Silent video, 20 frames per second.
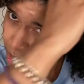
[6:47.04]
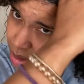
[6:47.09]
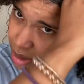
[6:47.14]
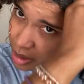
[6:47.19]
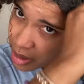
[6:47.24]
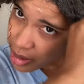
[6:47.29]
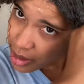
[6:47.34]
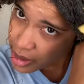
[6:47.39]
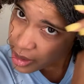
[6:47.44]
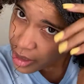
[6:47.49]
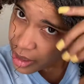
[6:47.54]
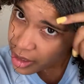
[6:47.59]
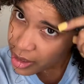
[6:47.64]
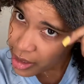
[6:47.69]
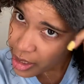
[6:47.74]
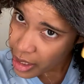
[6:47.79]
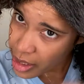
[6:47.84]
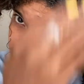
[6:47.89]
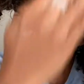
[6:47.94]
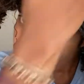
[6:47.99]
Again,
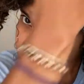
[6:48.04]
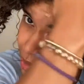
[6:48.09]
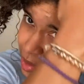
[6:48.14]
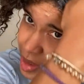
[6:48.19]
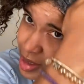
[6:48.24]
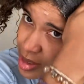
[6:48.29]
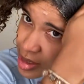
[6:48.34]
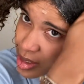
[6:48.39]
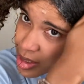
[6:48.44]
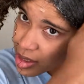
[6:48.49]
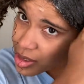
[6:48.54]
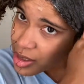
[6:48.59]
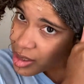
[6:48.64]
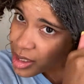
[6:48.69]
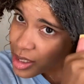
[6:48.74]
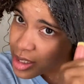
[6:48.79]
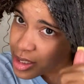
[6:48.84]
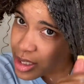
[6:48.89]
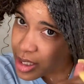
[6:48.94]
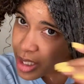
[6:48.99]
that noise is a good
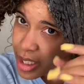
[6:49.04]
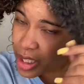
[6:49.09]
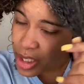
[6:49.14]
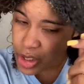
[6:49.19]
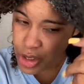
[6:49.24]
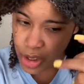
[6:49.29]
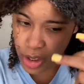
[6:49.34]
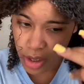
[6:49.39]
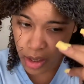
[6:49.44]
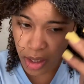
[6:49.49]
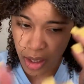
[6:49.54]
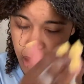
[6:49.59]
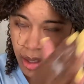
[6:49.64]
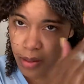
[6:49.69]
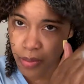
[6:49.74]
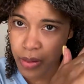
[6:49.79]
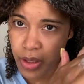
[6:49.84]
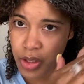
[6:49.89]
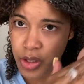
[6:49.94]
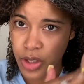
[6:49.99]
indication.
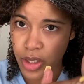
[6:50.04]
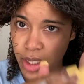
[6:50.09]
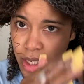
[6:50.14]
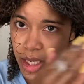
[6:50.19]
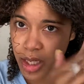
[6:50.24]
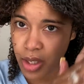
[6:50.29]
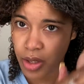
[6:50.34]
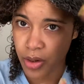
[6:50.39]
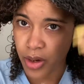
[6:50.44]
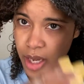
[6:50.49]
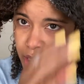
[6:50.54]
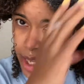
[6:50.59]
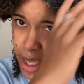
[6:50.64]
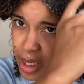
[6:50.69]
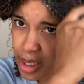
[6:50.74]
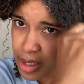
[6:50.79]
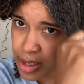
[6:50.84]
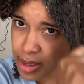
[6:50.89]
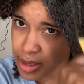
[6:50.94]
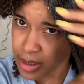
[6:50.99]
Make sure to get your
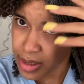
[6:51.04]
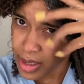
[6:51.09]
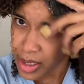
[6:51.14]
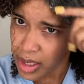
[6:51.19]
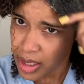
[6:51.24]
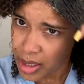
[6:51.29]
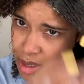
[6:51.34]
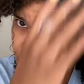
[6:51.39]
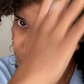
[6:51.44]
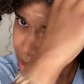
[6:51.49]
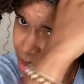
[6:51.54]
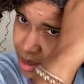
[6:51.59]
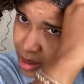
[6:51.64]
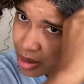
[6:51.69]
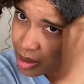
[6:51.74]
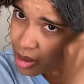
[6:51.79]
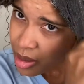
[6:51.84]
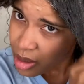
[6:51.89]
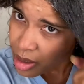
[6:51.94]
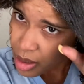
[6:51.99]
ends,
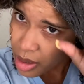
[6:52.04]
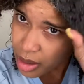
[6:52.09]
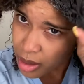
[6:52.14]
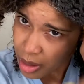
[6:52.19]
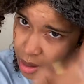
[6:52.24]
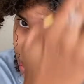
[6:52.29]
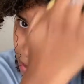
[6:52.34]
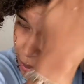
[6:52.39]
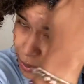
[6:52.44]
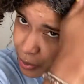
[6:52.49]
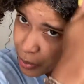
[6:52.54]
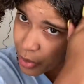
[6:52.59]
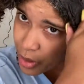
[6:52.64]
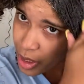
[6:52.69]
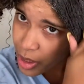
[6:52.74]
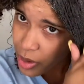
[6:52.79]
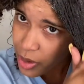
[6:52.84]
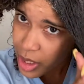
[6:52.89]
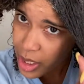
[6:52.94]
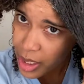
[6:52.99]
pray
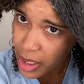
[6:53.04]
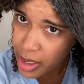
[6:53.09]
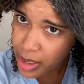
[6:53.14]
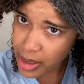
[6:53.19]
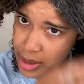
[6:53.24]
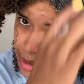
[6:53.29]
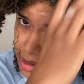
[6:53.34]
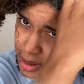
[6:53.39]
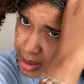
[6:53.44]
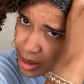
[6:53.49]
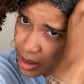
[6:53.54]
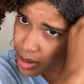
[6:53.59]
your hands,